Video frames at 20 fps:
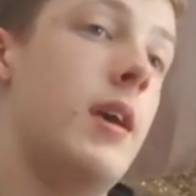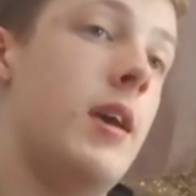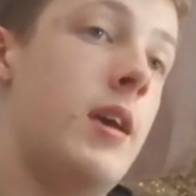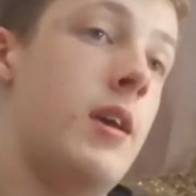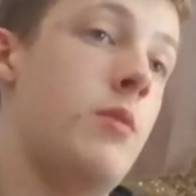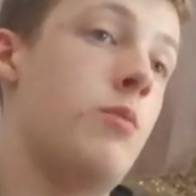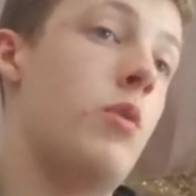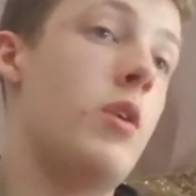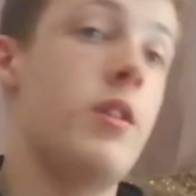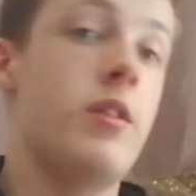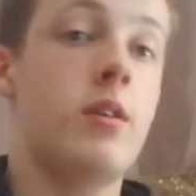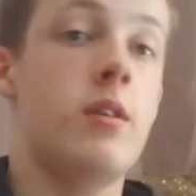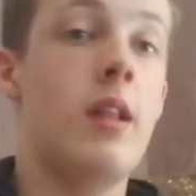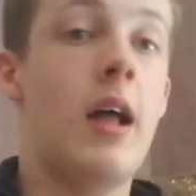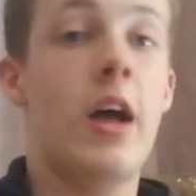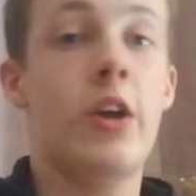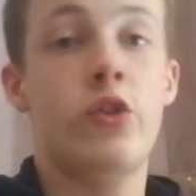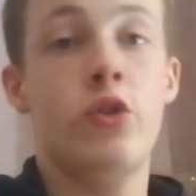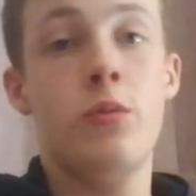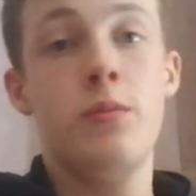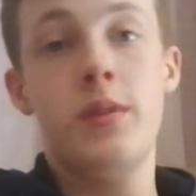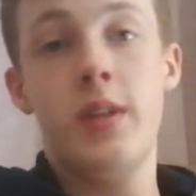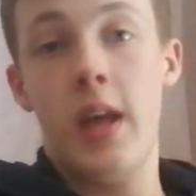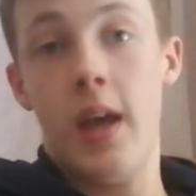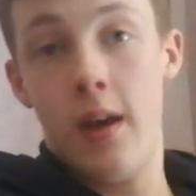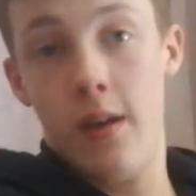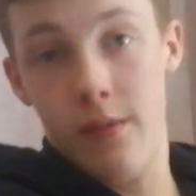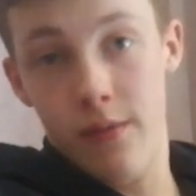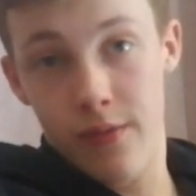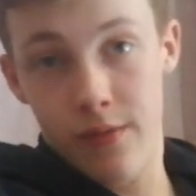In one of the classrooms, they
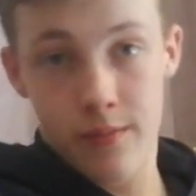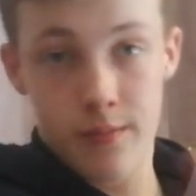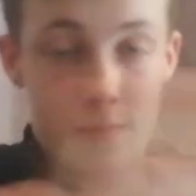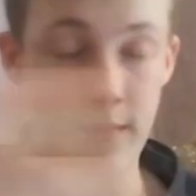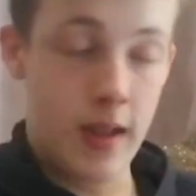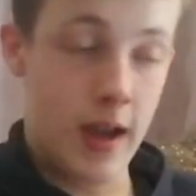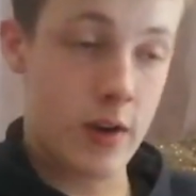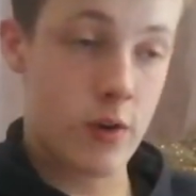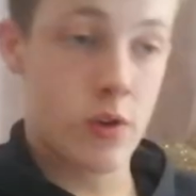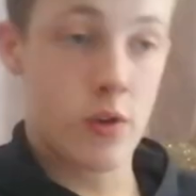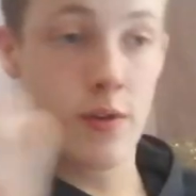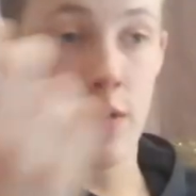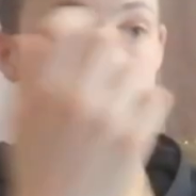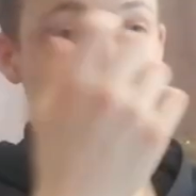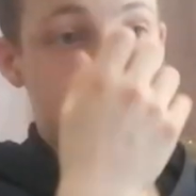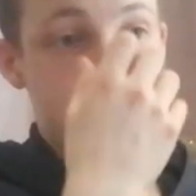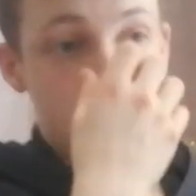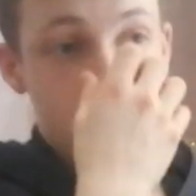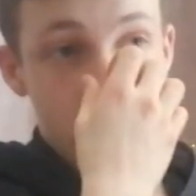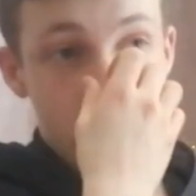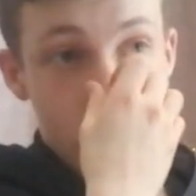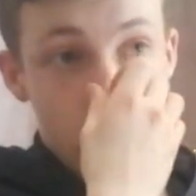have that going around.